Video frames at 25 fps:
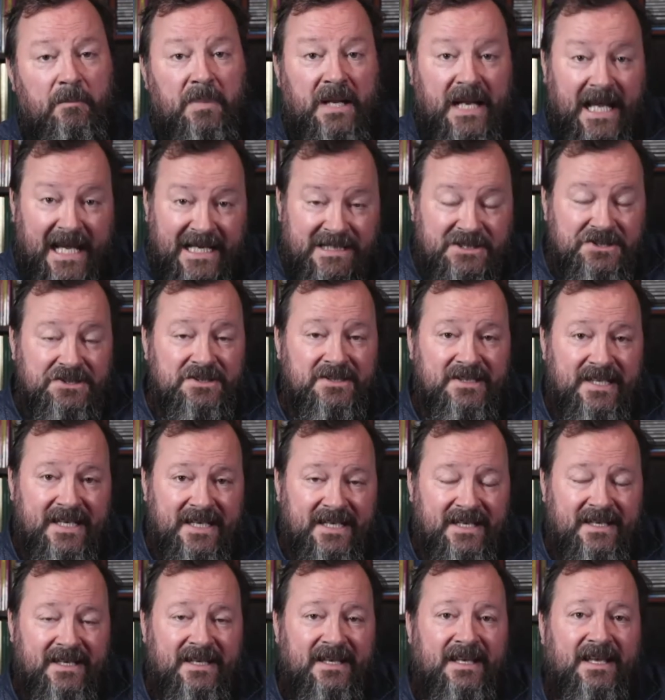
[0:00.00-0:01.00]
But
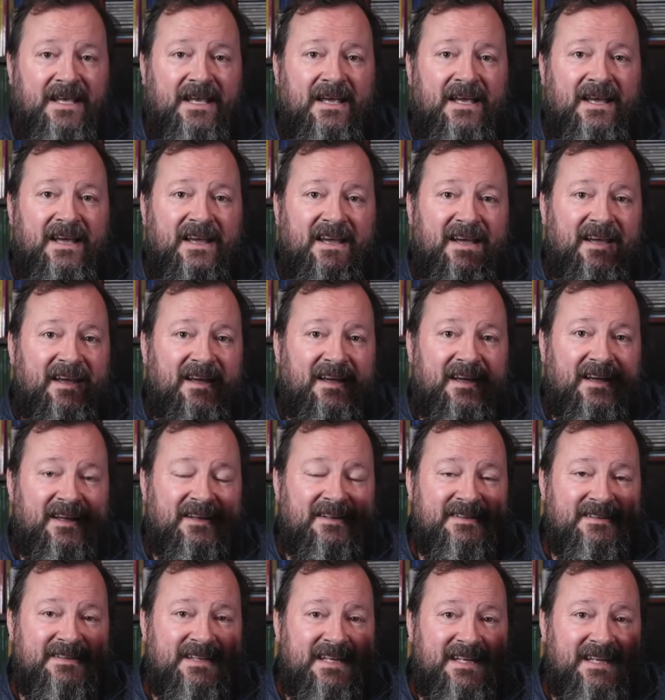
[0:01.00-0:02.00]
actually,
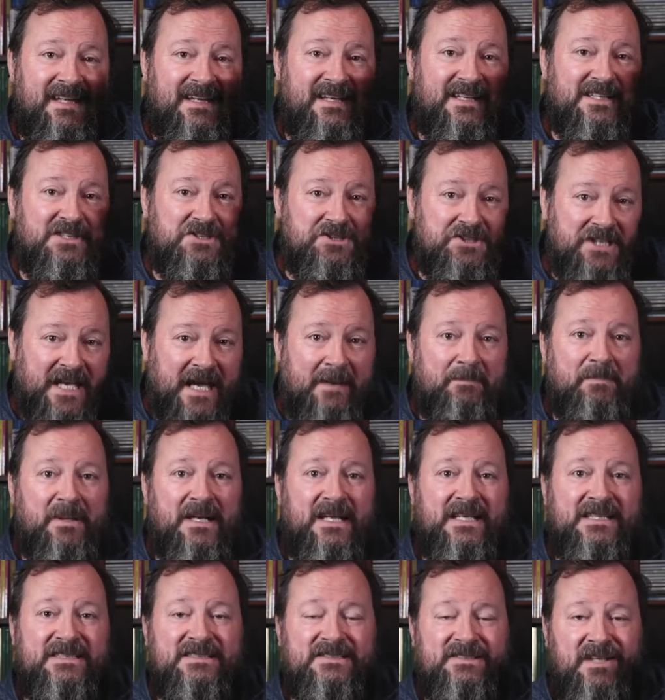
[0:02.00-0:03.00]
uh, the
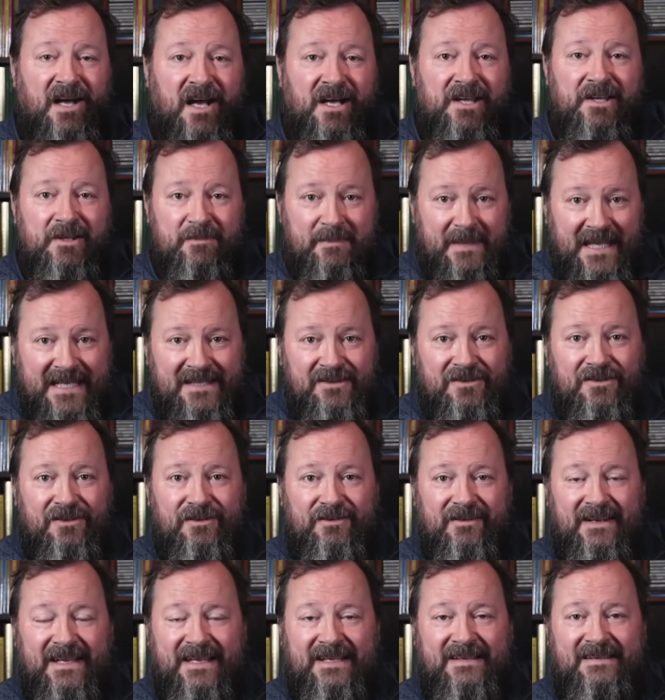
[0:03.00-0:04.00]
Japanese
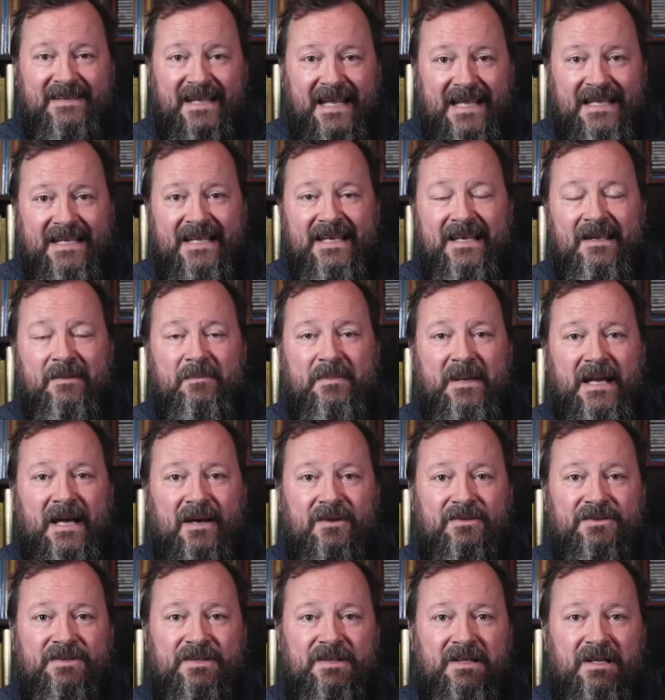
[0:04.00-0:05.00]
documentary telling
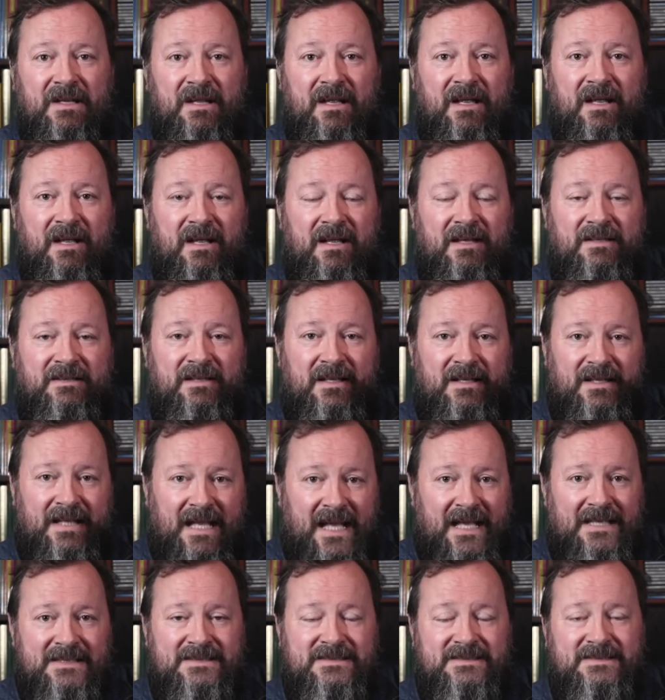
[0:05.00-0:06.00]
about uh, the
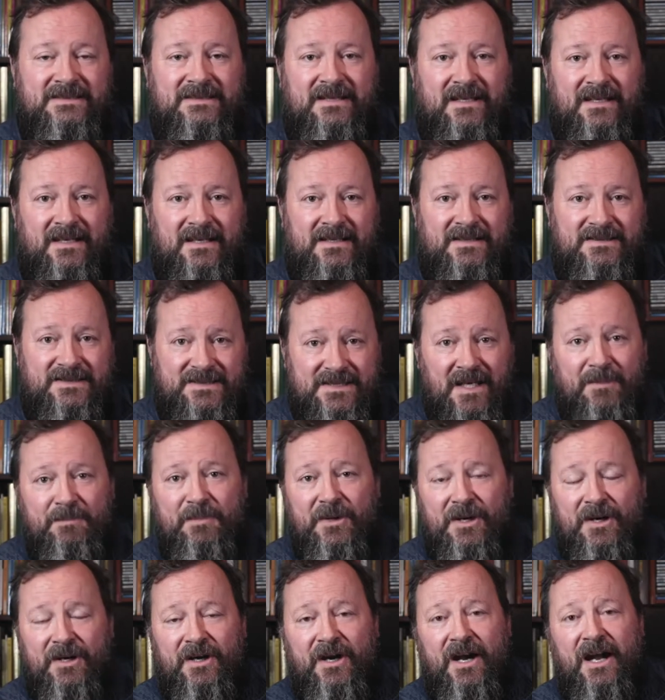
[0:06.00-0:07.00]
Last uh,
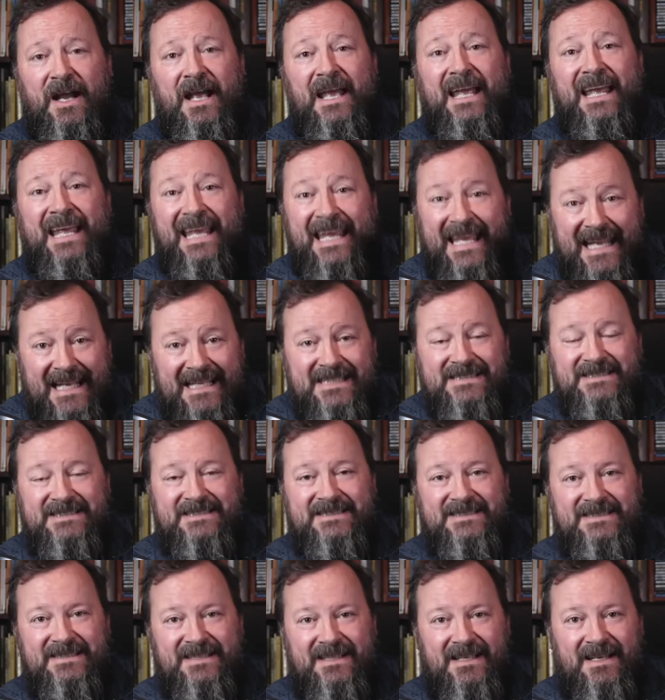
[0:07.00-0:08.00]
Supper
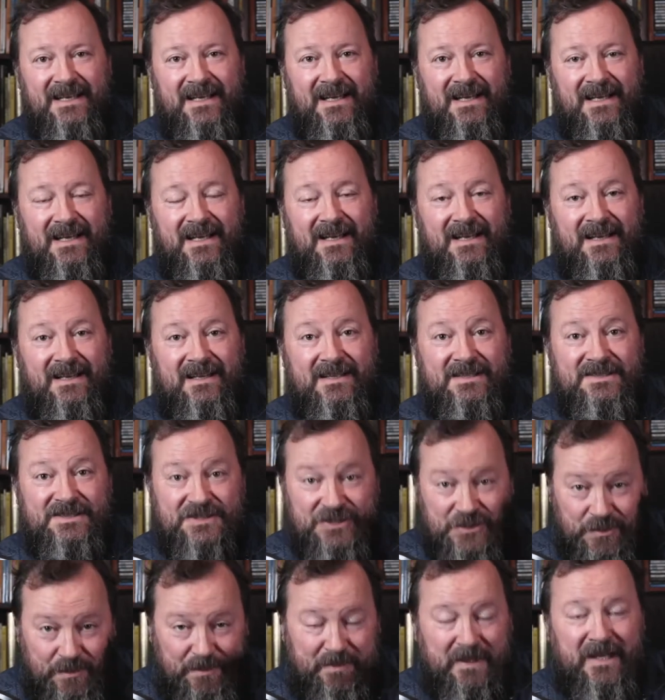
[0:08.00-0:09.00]
is
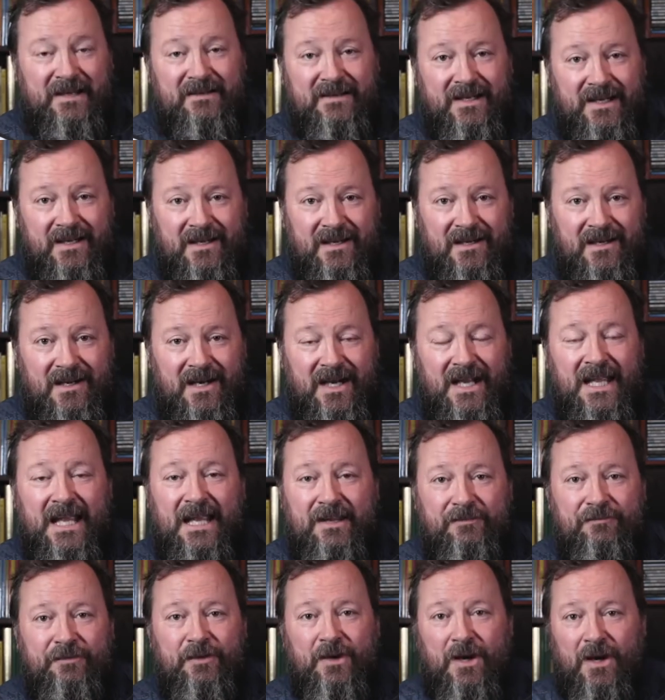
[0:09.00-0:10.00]
superior
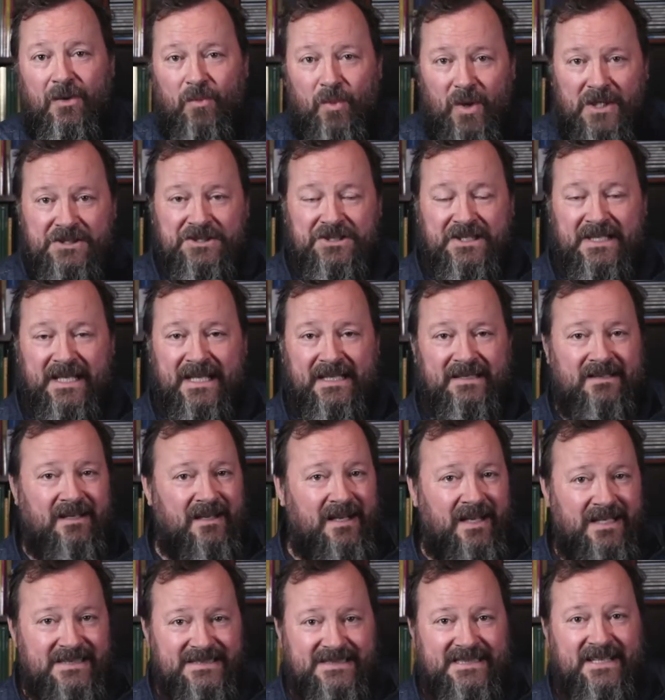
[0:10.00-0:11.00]
if you are watching it
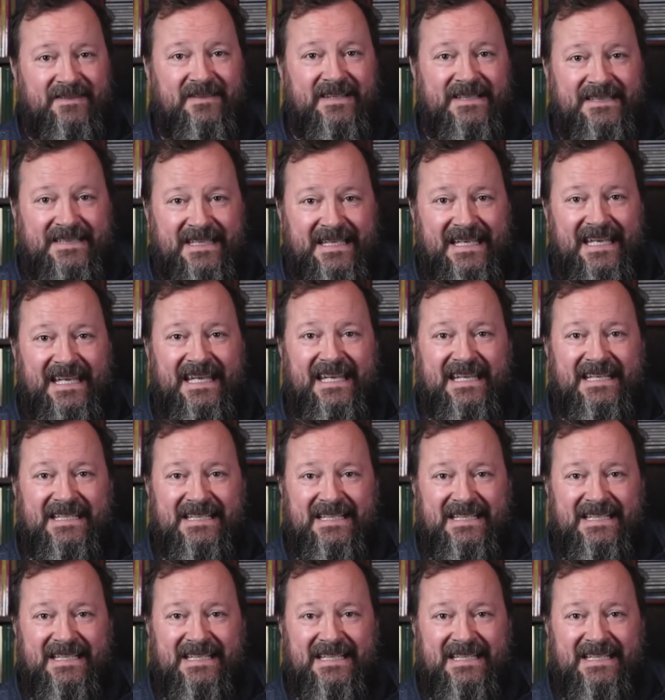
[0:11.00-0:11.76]
on a 70